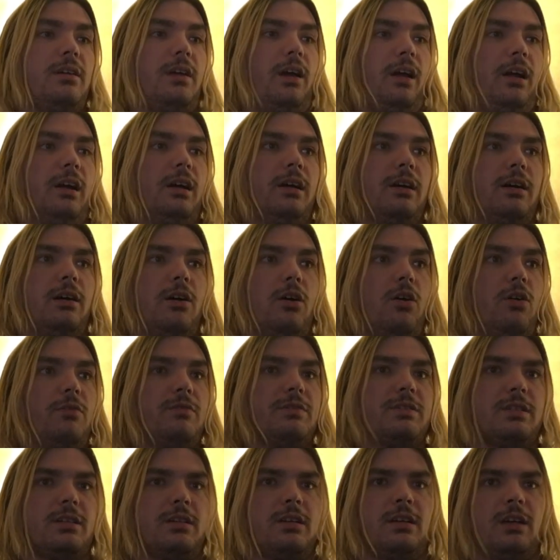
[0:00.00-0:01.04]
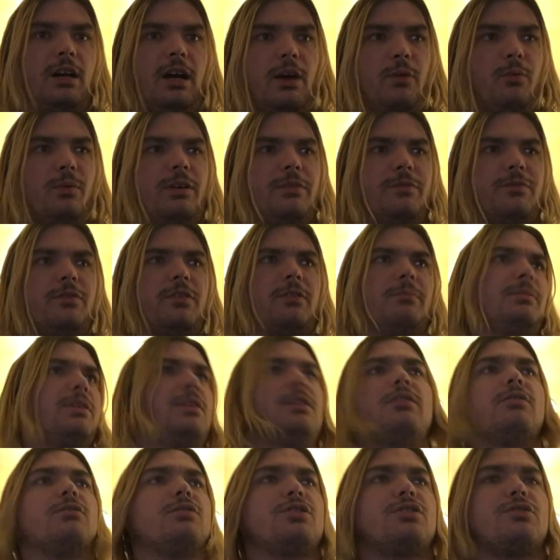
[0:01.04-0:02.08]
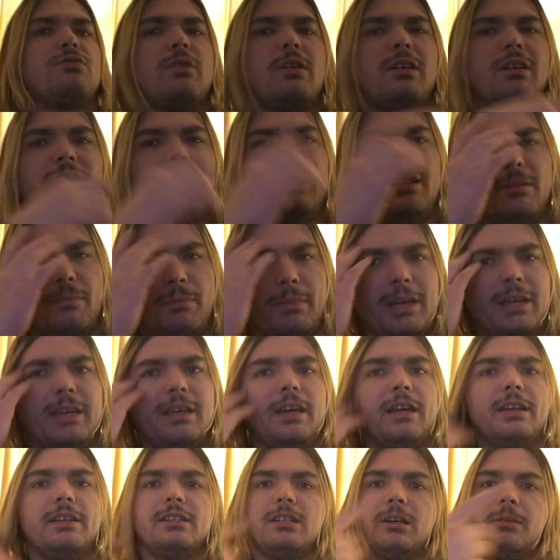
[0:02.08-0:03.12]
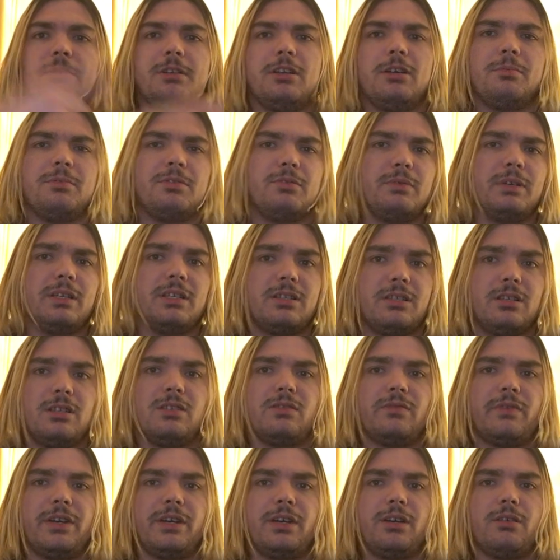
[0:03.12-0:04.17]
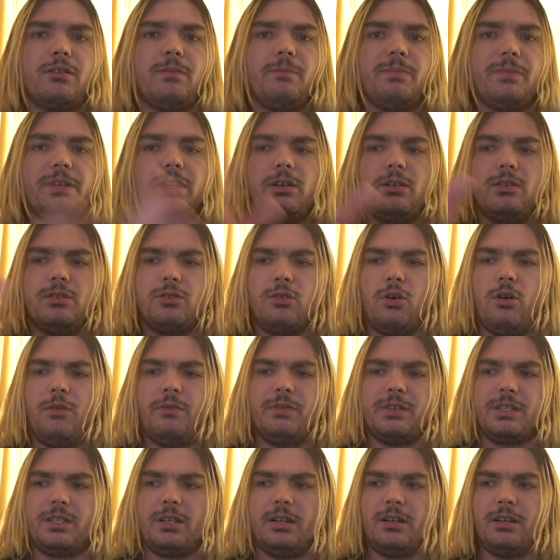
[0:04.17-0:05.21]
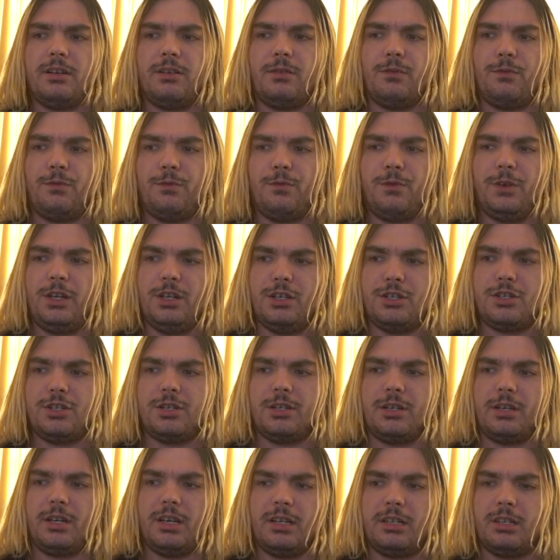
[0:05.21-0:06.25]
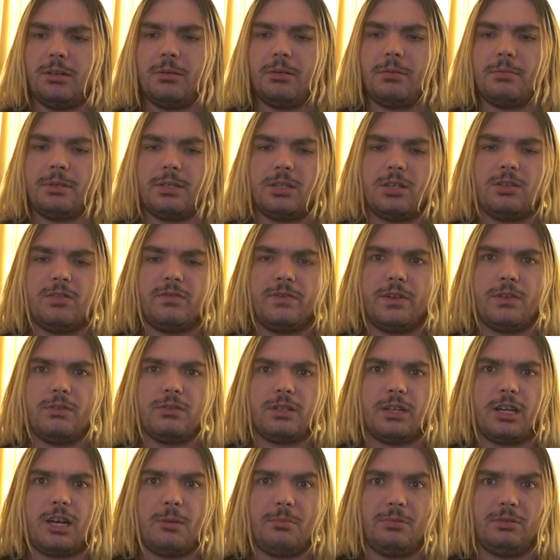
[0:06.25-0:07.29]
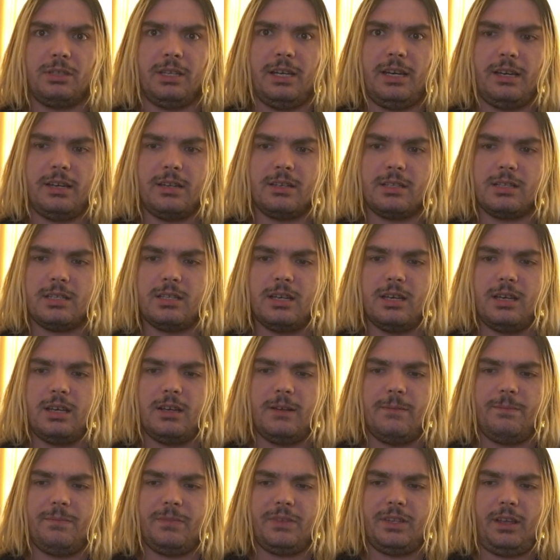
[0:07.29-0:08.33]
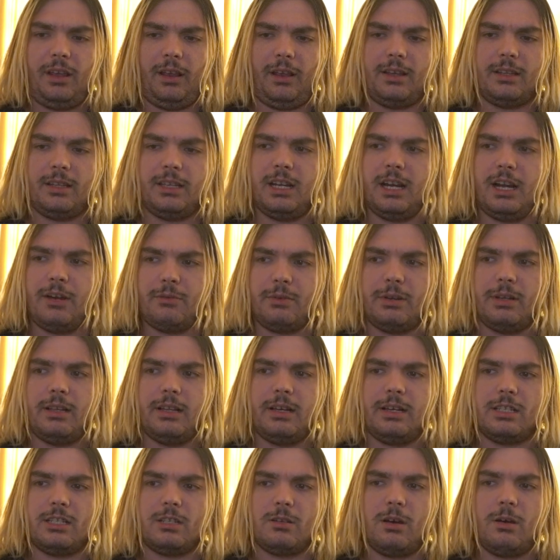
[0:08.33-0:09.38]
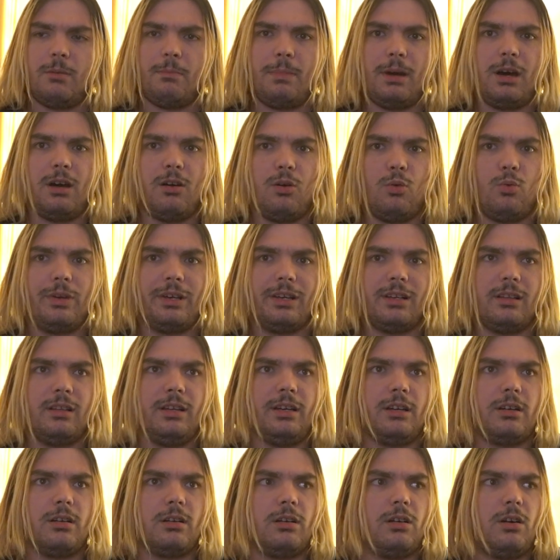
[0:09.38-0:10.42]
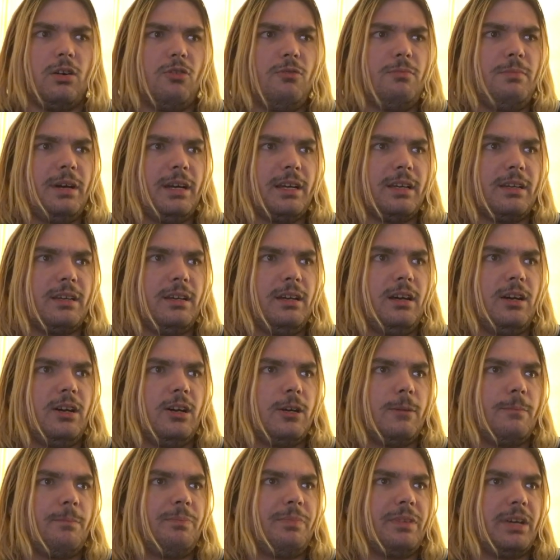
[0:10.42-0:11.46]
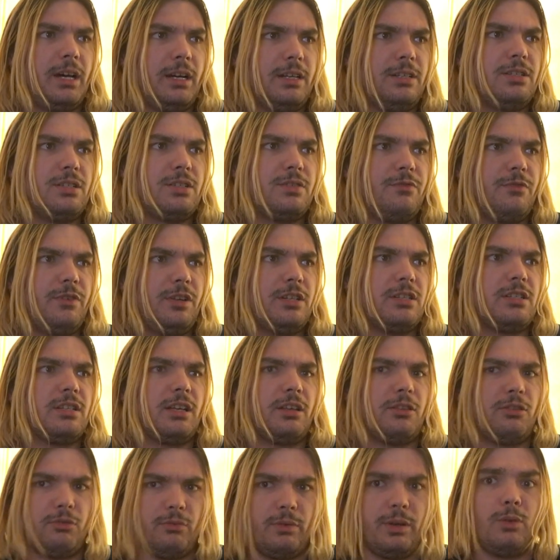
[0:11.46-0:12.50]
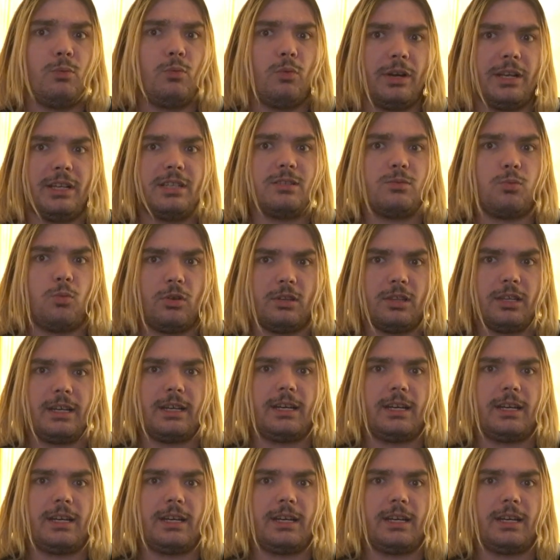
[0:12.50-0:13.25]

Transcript: I all of a, I went from you know struggling to make a WWE sins video to all of a sudden finishing a WWE sins videos in a couple days, and then I realized about a week later, oh my god, I just finished like three weeks worth of